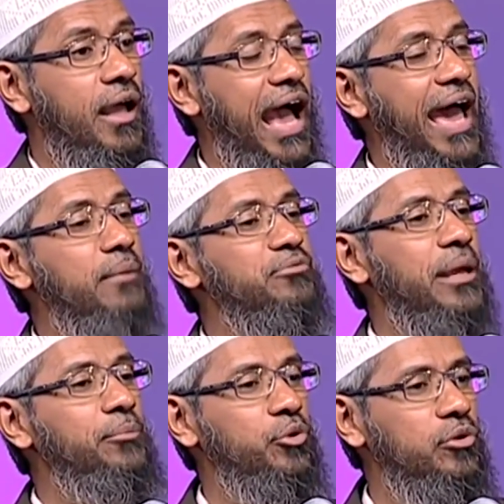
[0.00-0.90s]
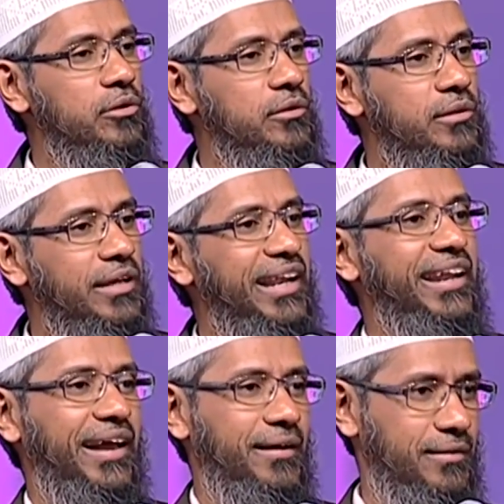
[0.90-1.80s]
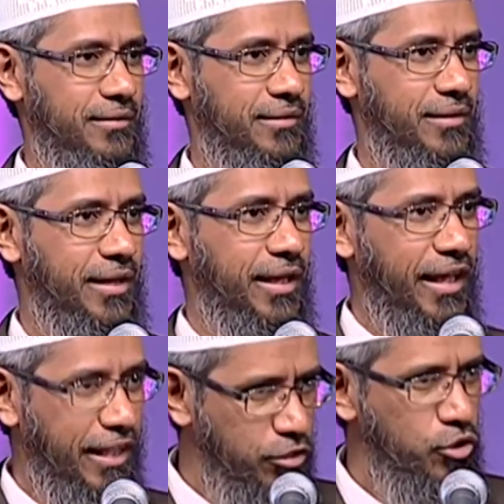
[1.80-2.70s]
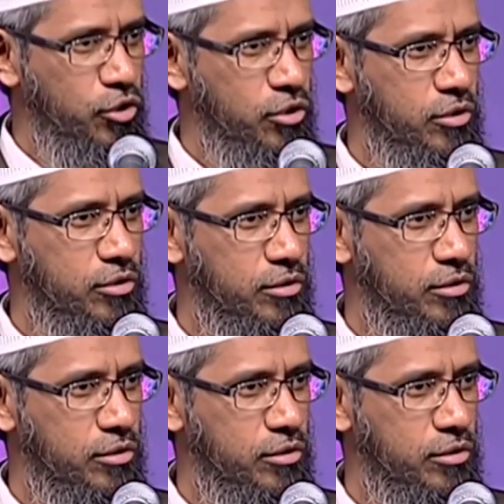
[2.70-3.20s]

Arabs came to India. Hindu